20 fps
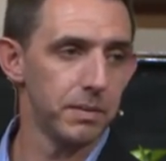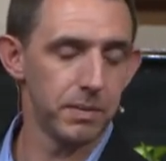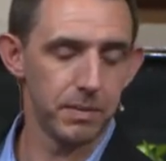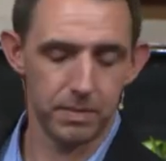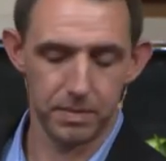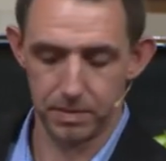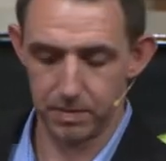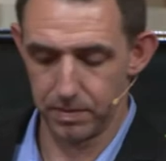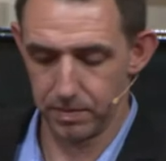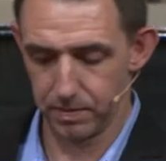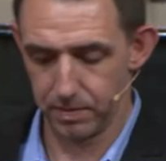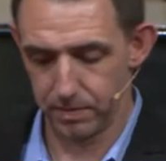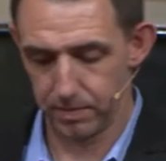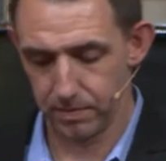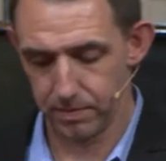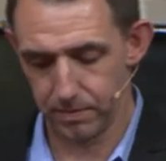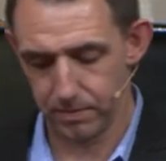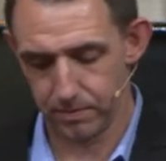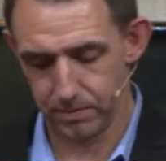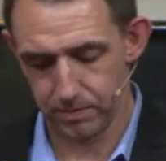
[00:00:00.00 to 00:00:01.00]

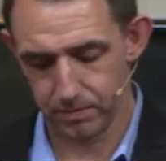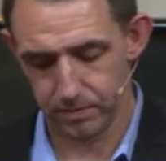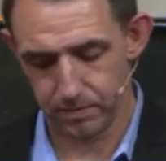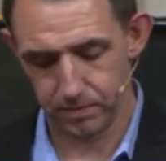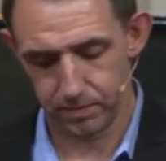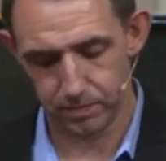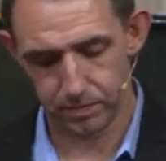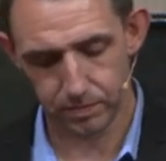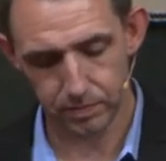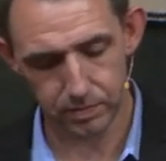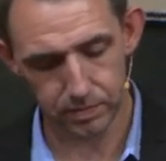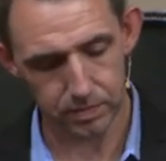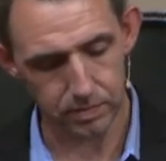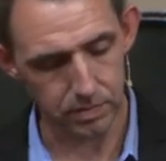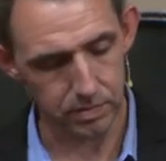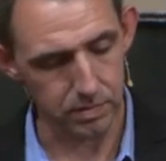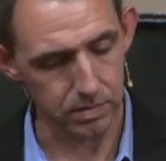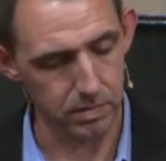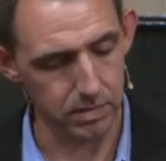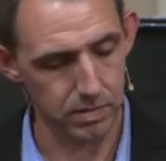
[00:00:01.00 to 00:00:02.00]

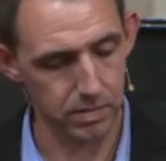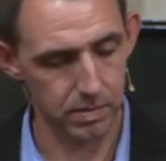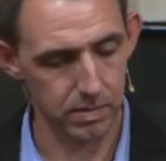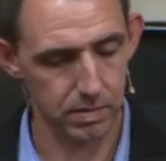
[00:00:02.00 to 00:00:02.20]
(silence)